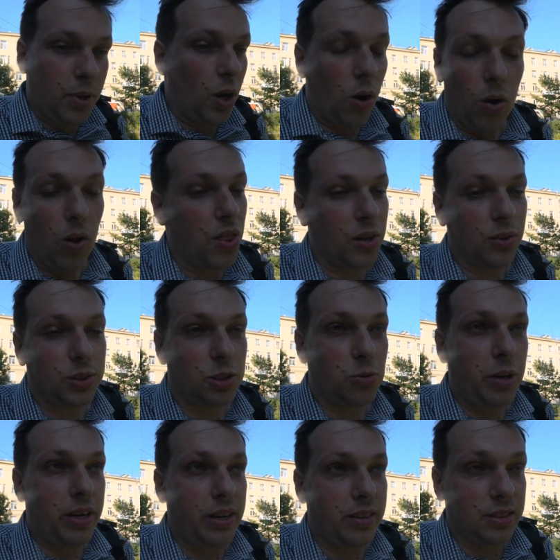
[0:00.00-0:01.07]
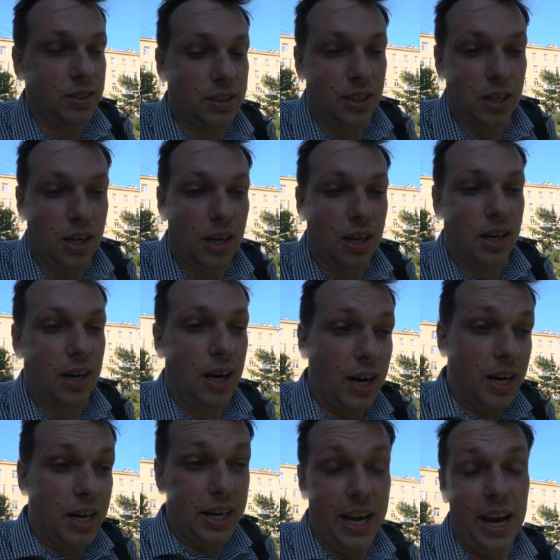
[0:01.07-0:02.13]
all those videos
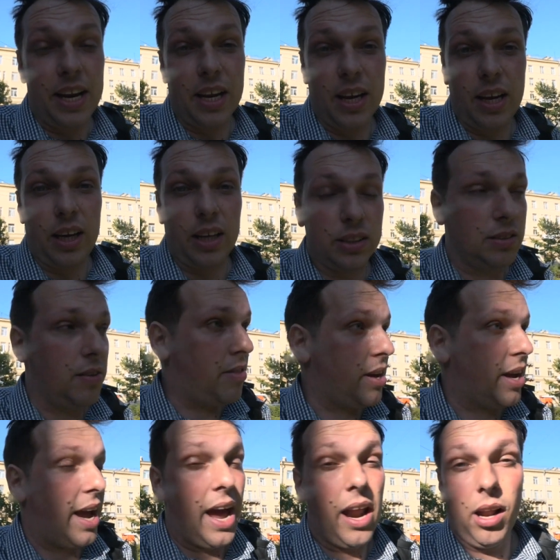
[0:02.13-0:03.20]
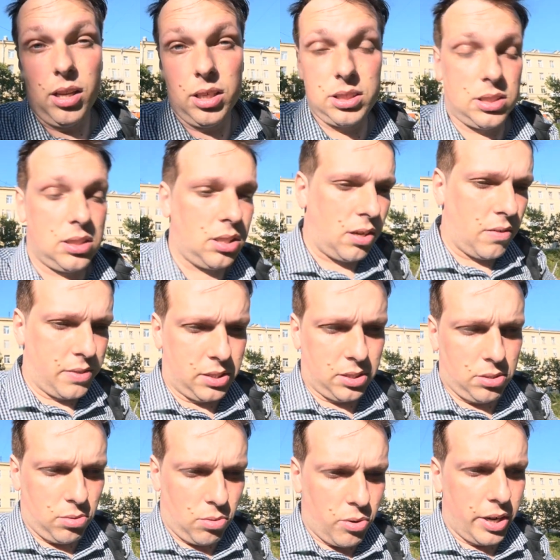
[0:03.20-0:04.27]
are getting into the annals of the
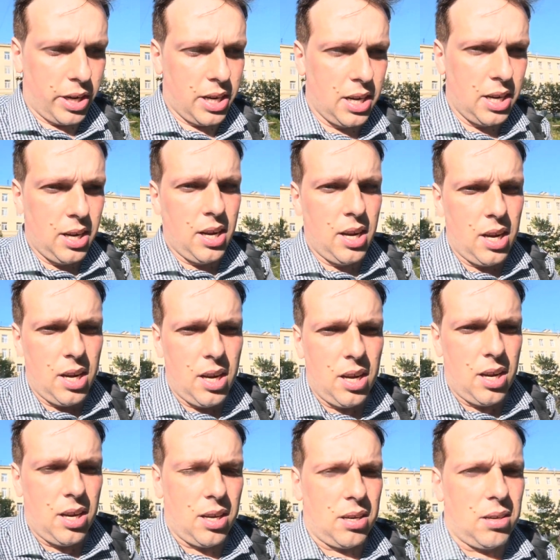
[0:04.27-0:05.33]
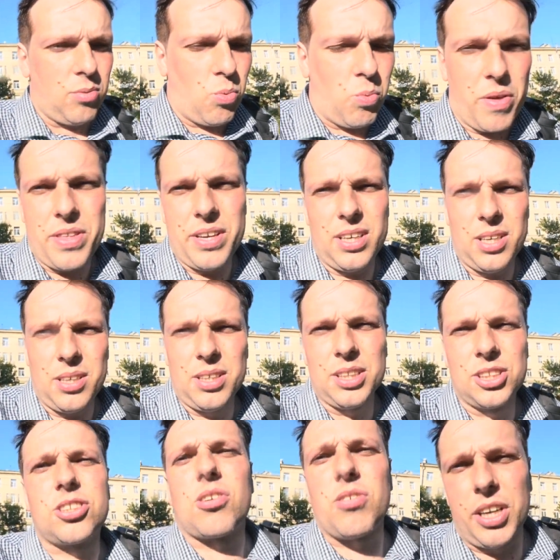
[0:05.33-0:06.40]
story with a
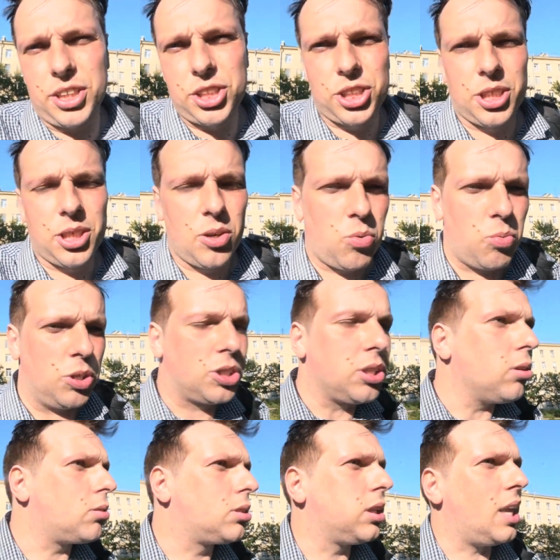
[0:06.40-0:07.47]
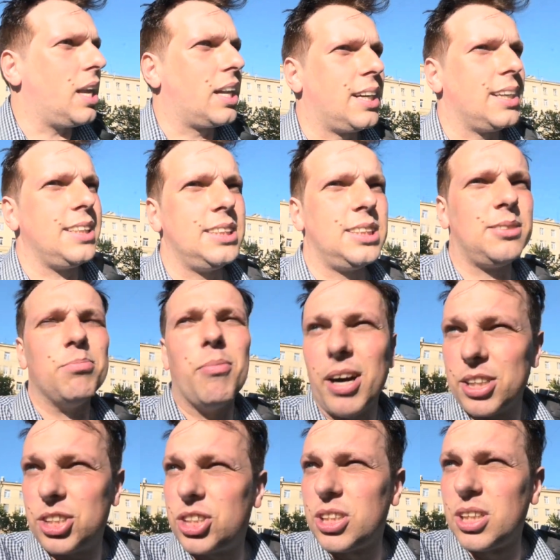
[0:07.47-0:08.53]
scratch, which looks like a
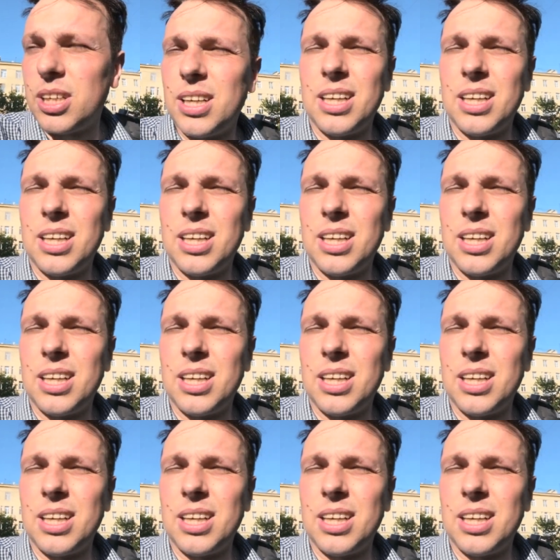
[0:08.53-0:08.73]
smudge.